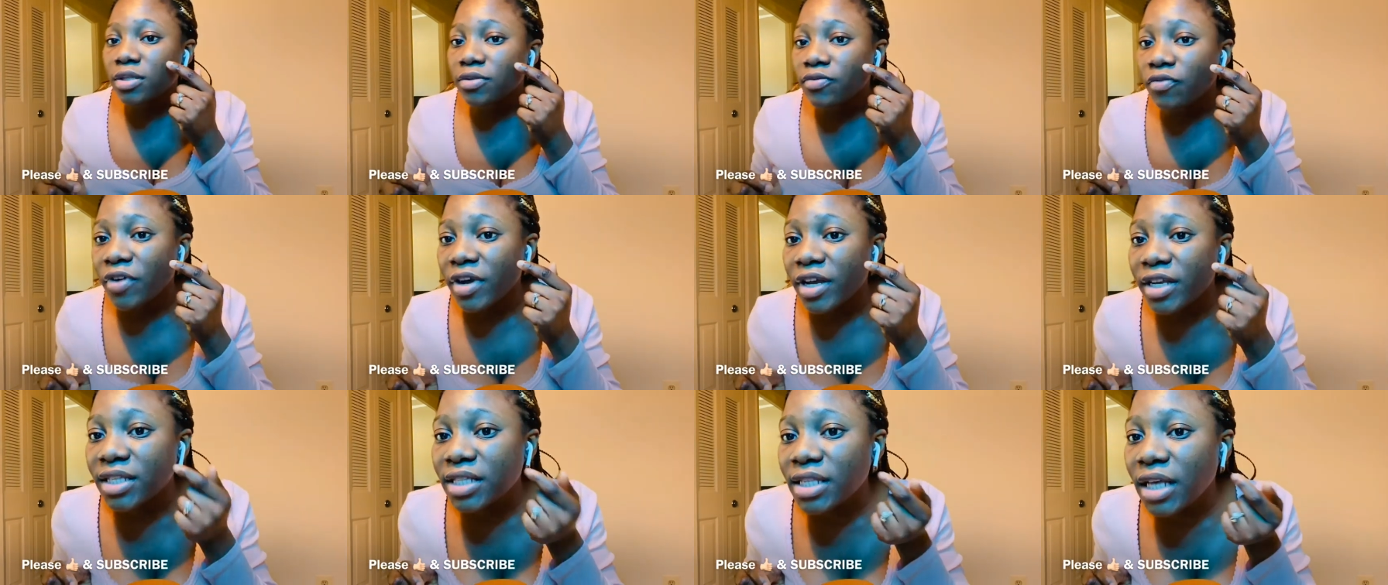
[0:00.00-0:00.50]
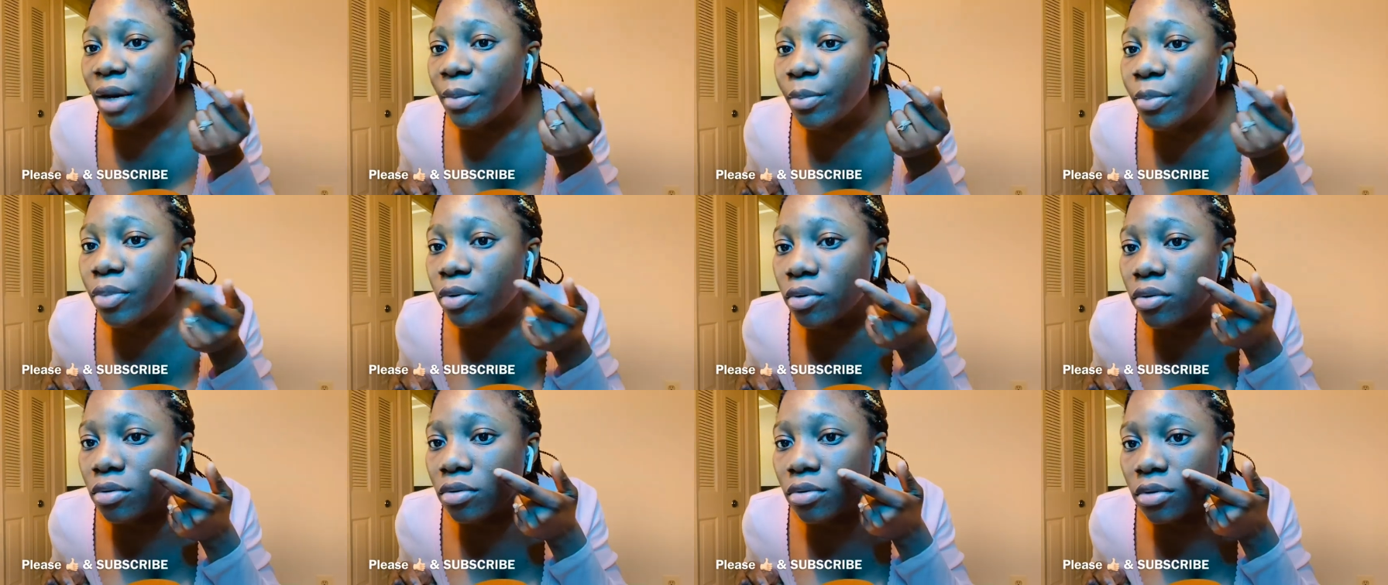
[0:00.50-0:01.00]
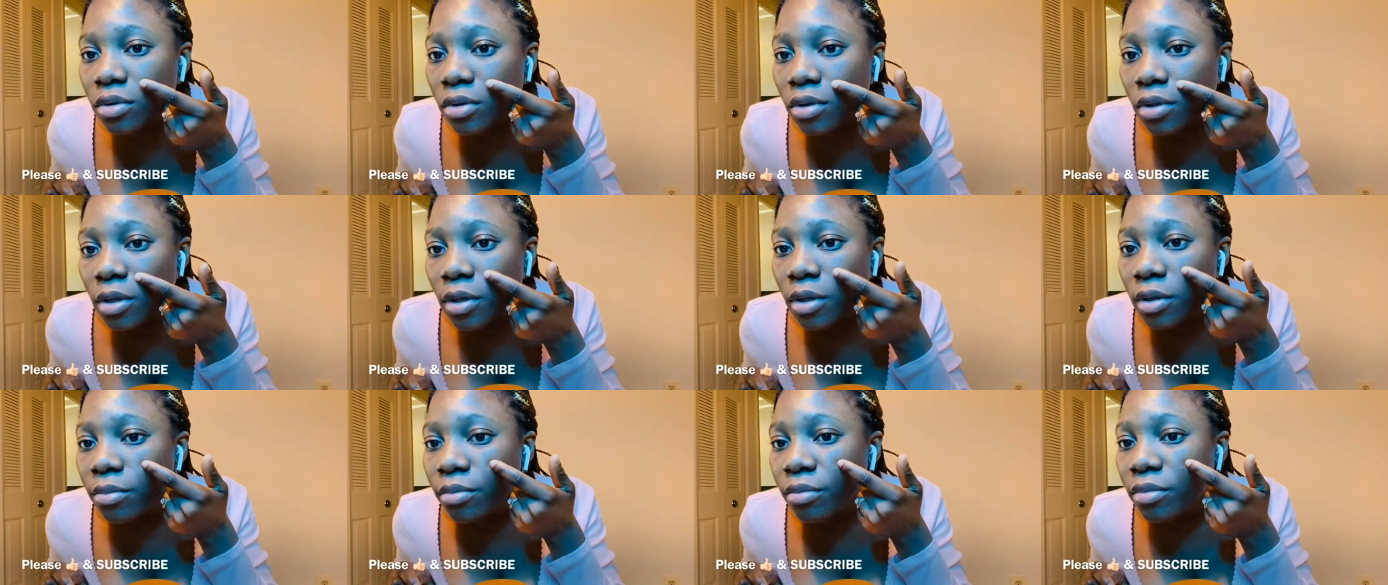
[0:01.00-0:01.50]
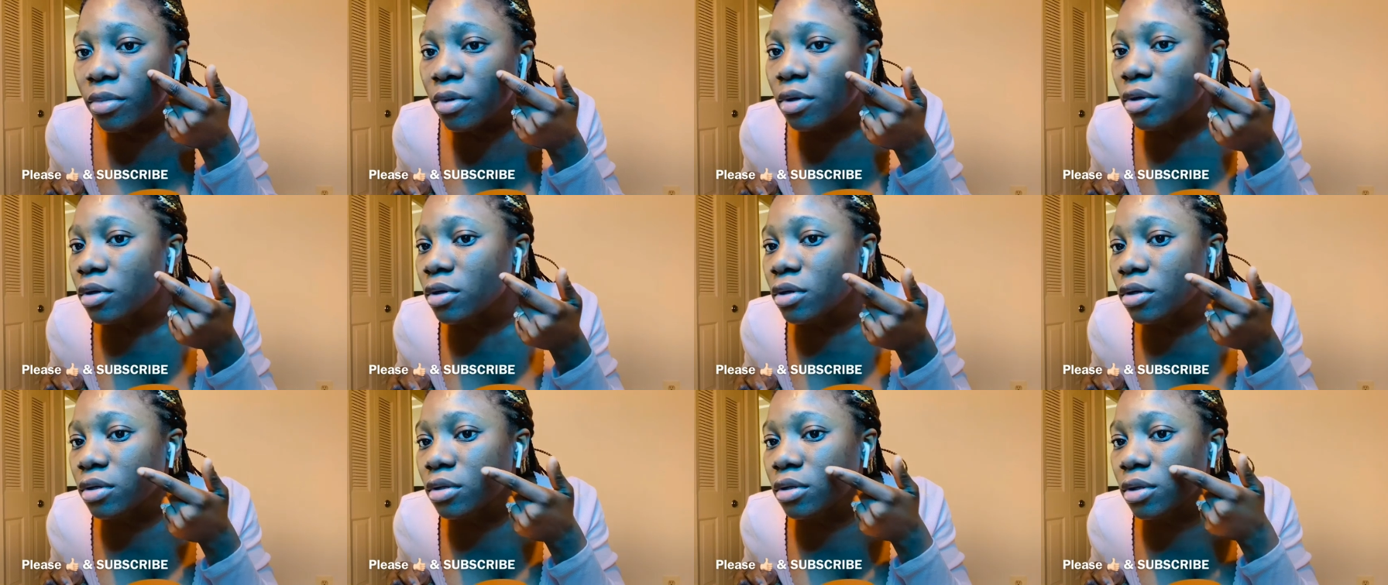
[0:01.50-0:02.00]
For example,
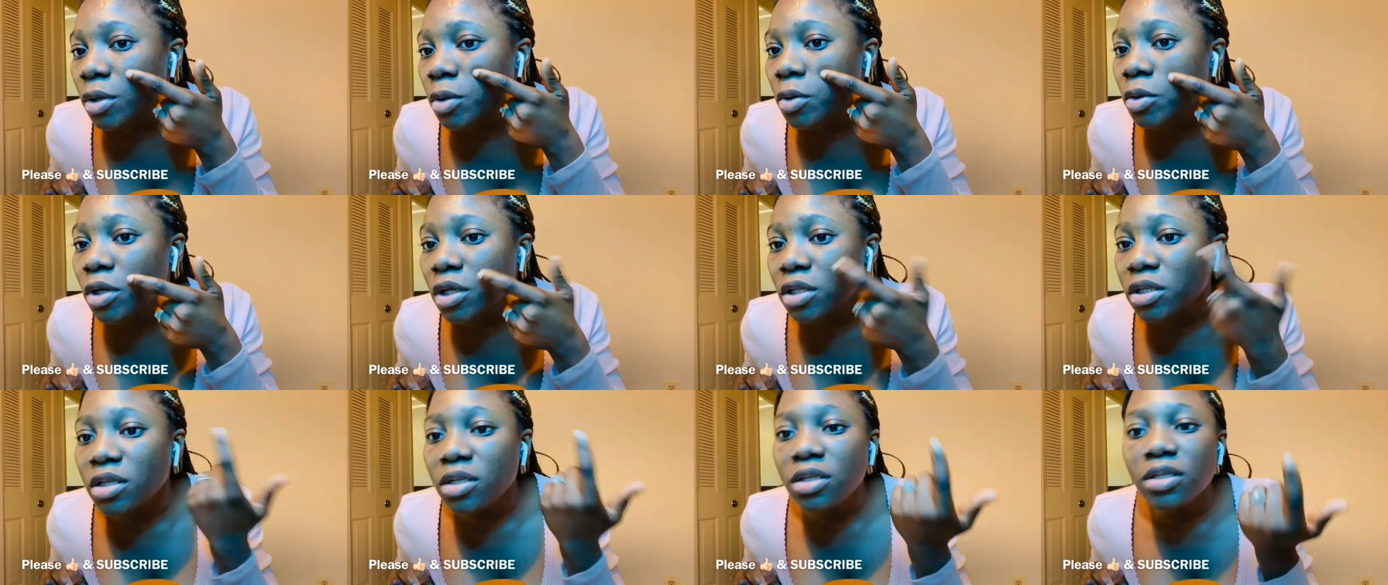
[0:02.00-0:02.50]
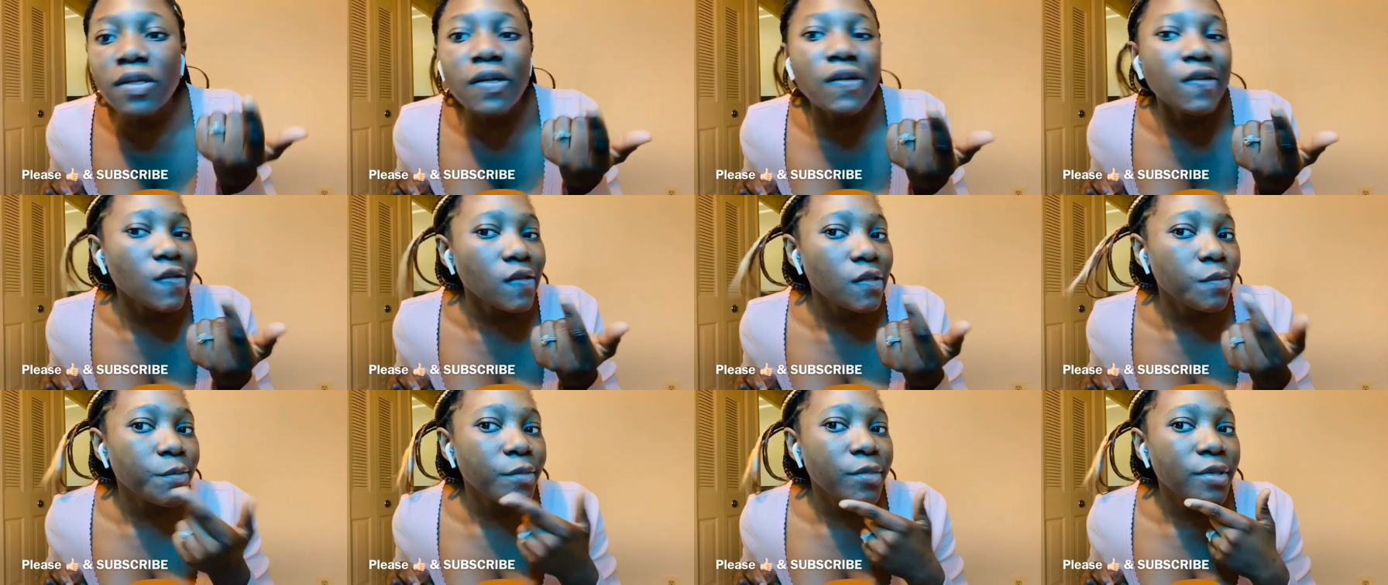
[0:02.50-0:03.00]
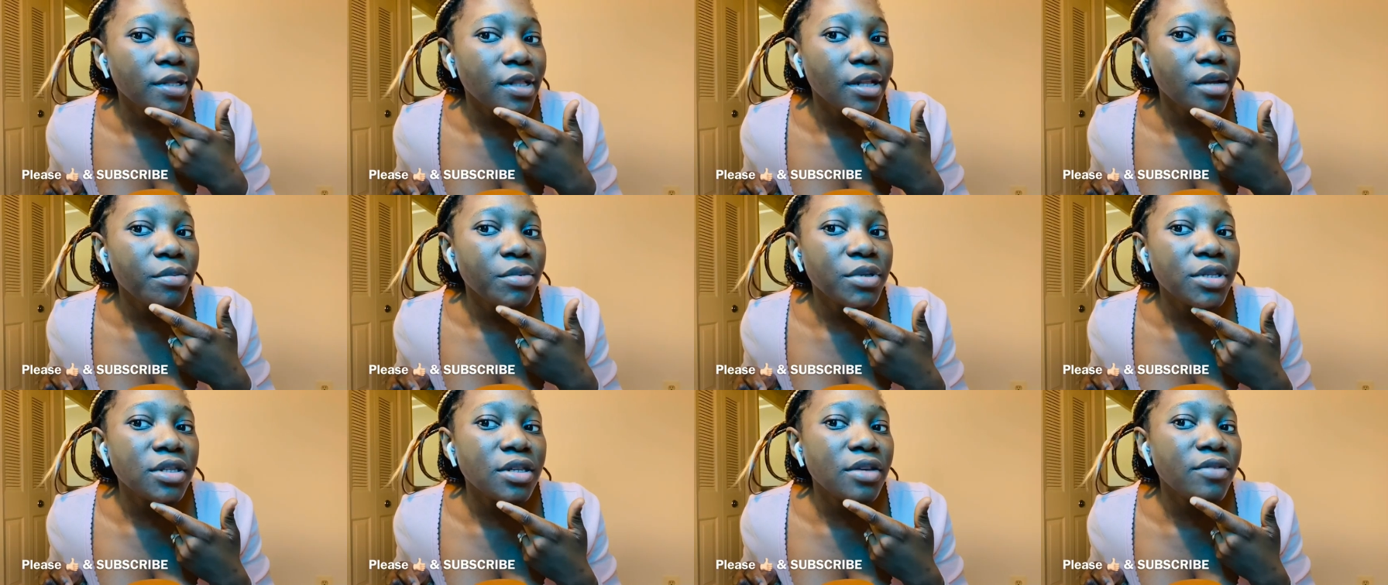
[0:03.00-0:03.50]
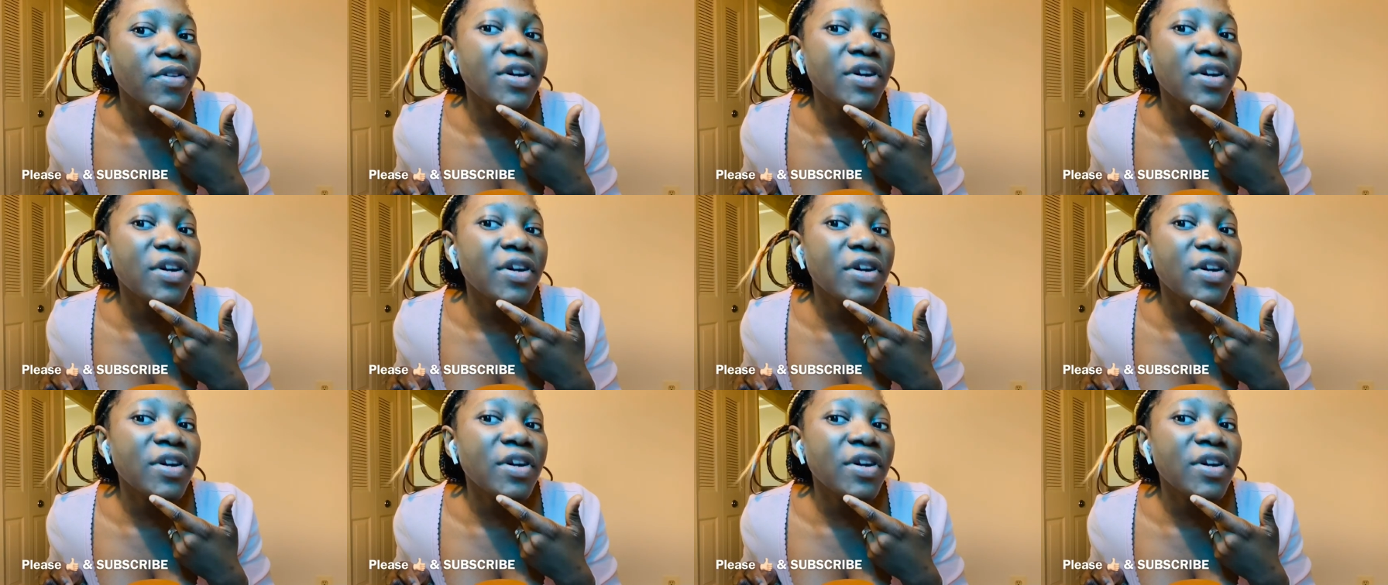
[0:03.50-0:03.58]
okay, this is not a spot. Let me see.